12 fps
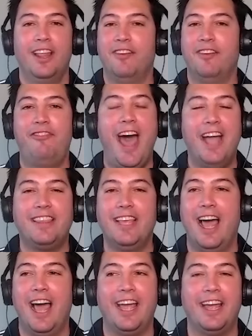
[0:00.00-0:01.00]
the fact that
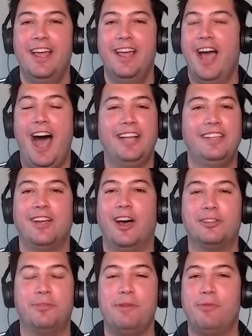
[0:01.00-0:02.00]
like I
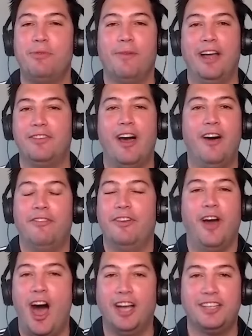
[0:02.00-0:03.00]
talk to people about how
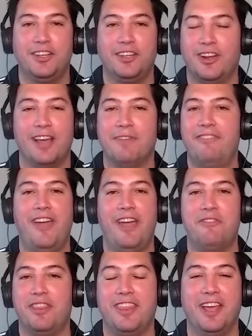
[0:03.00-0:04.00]
oxtails are like my
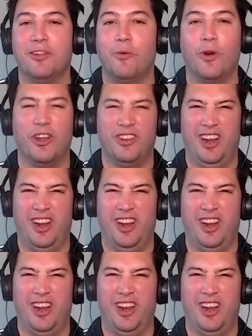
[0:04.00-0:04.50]
favorite thing in the world.